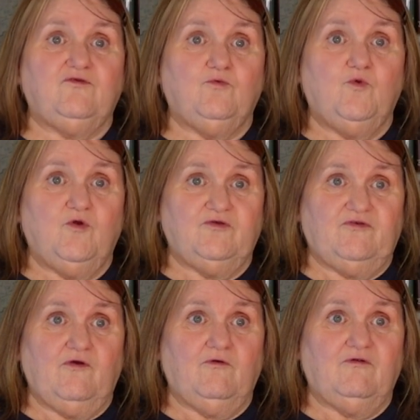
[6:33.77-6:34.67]
the war
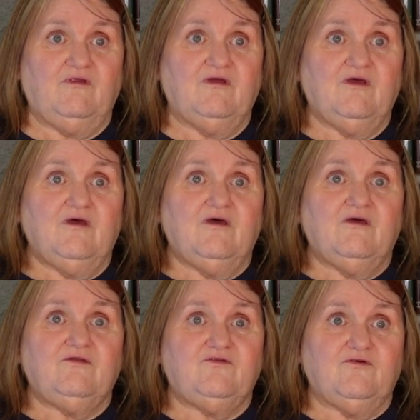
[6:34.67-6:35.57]
zone
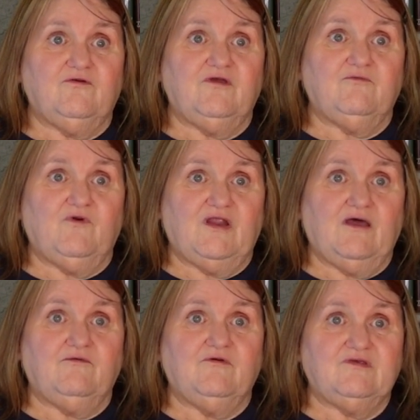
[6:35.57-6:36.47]
during when
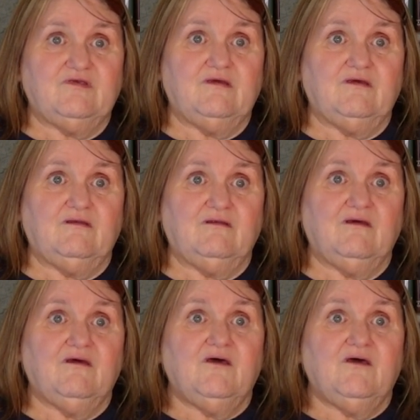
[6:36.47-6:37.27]
I was in,